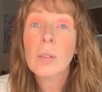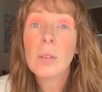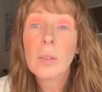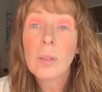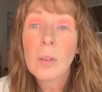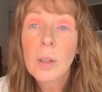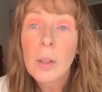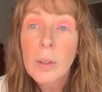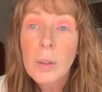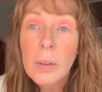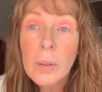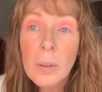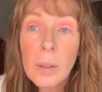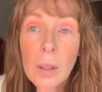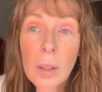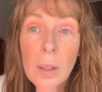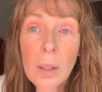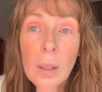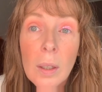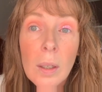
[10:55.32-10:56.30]
So,
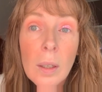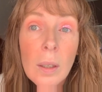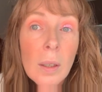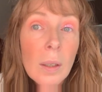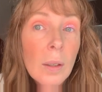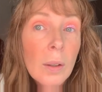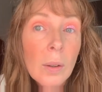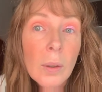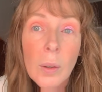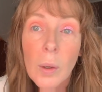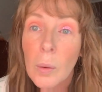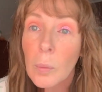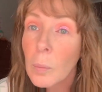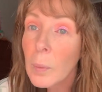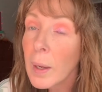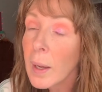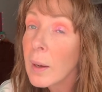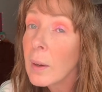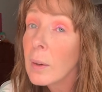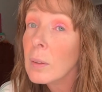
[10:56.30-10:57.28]
oh
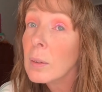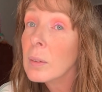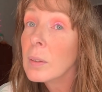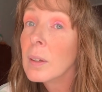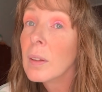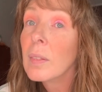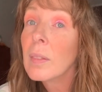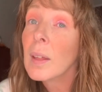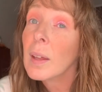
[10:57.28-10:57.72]
wow, look at